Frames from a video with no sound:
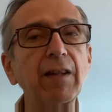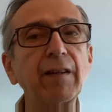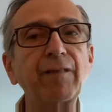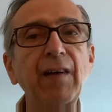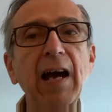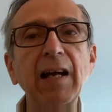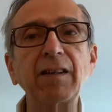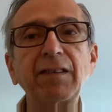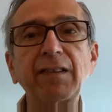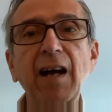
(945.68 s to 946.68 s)
The FANG
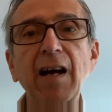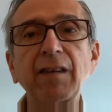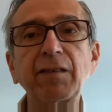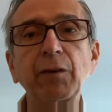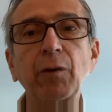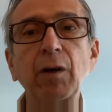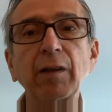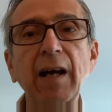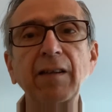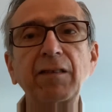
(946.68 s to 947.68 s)
stocks all
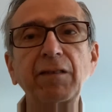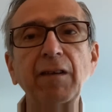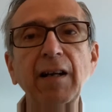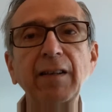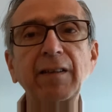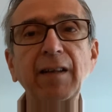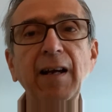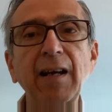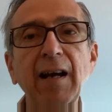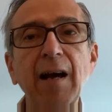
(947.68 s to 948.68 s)
had strength
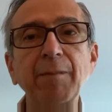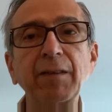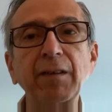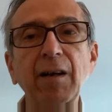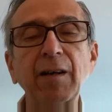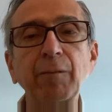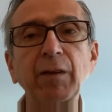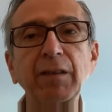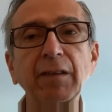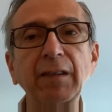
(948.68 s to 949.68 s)
today. Amazon
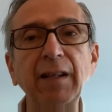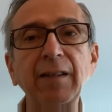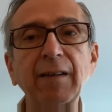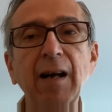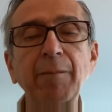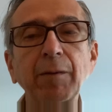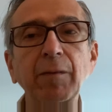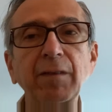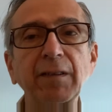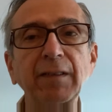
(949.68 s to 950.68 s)
was a leader, Apple
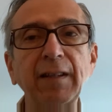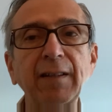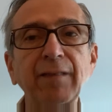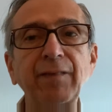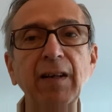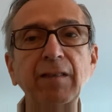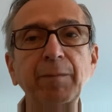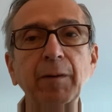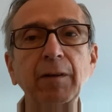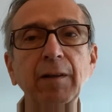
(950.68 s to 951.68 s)
was a leader,
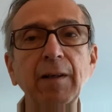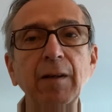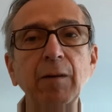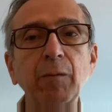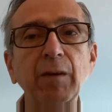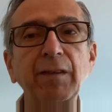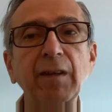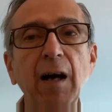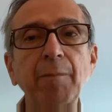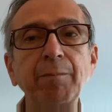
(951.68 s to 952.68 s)
Facebook was
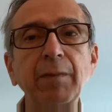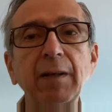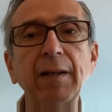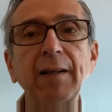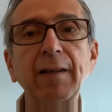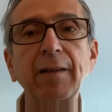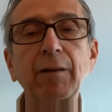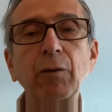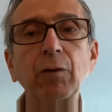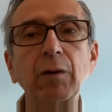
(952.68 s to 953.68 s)
up,
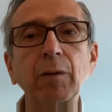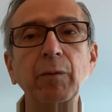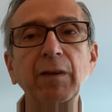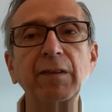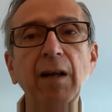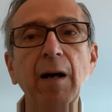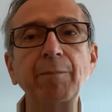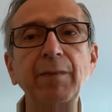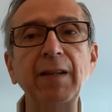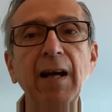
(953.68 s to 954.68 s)
Google was
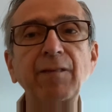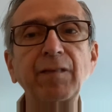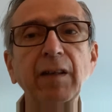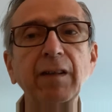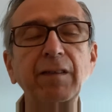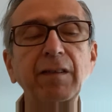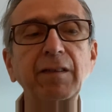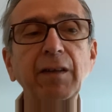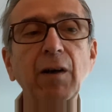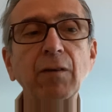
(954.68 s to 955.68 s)
up. Netflix
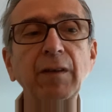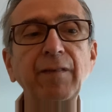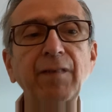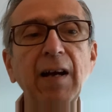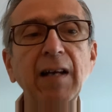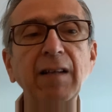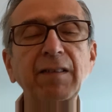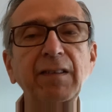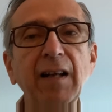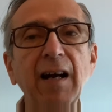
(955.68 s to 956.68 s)
is the only FANG
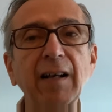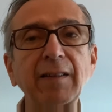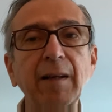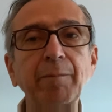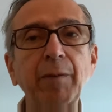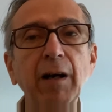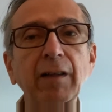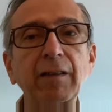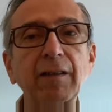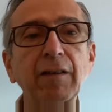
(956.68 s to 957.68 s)
stock that
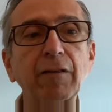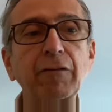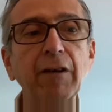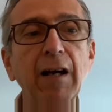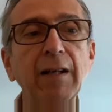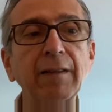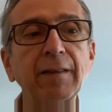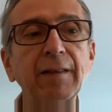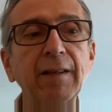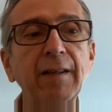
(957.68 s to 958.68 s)
bucked the
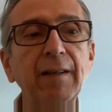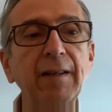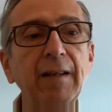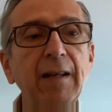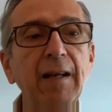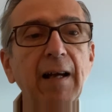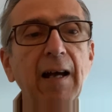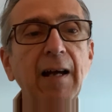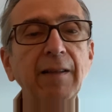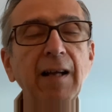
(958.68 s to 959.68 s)
trend.
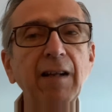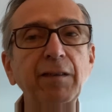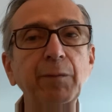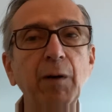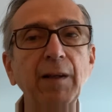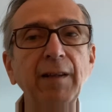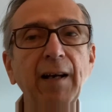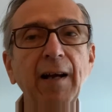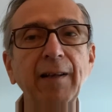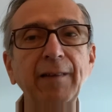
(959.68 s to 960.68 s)
And that's one that I